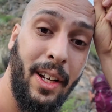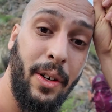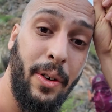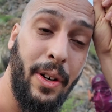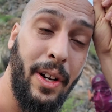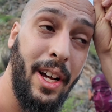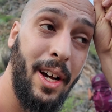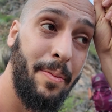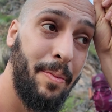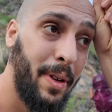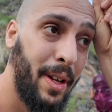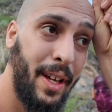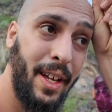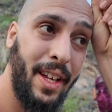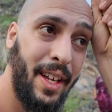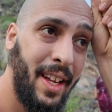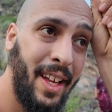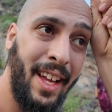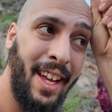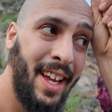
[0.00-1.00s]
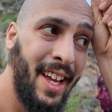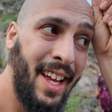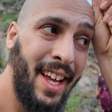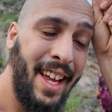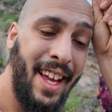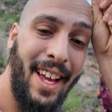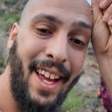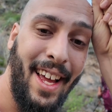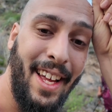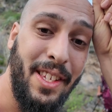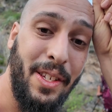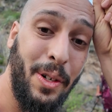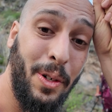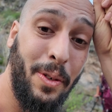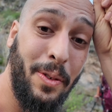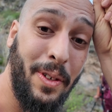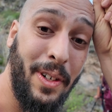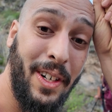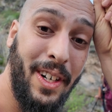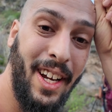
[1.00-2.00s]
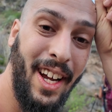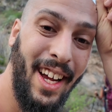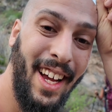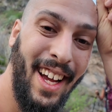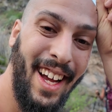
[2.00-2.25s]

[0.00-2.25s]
and going up, it's over.